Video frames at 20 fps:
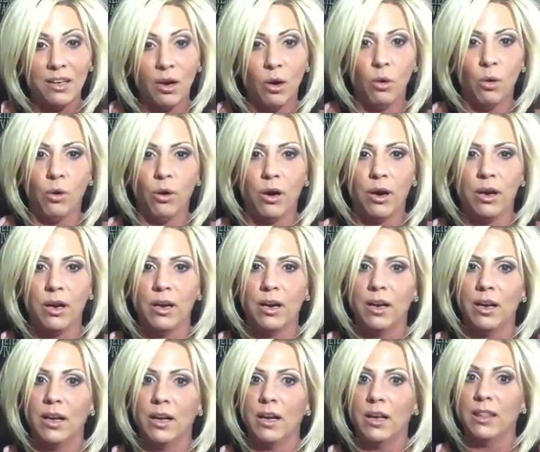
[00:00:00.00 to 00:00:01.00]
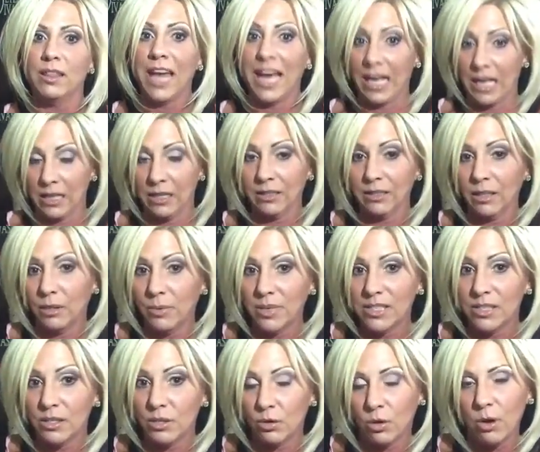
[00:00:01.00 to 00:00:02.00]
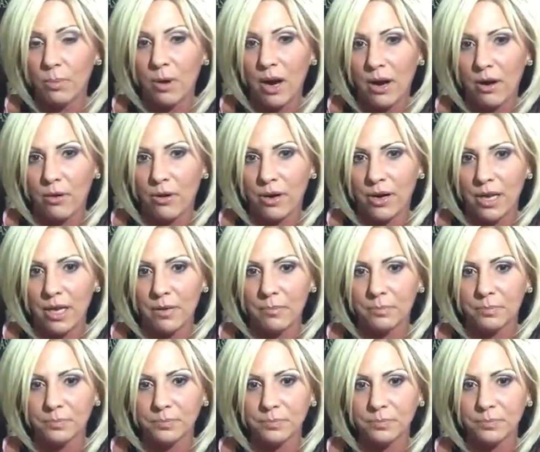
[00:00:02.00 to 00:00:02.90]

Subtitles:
Or, that clearly wasn't your priority.